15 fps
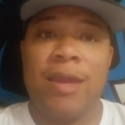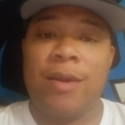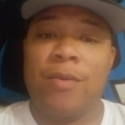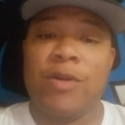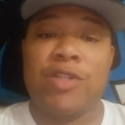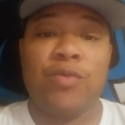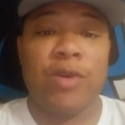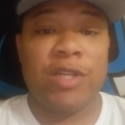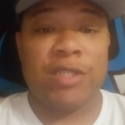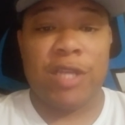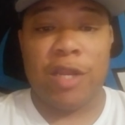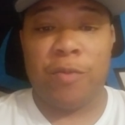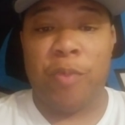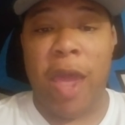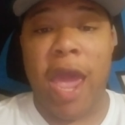what you want to say,
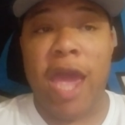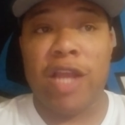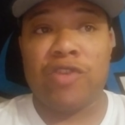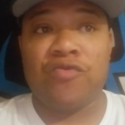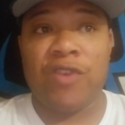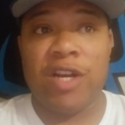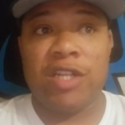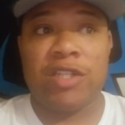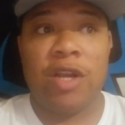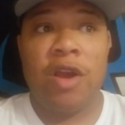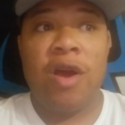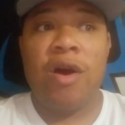the pass rush?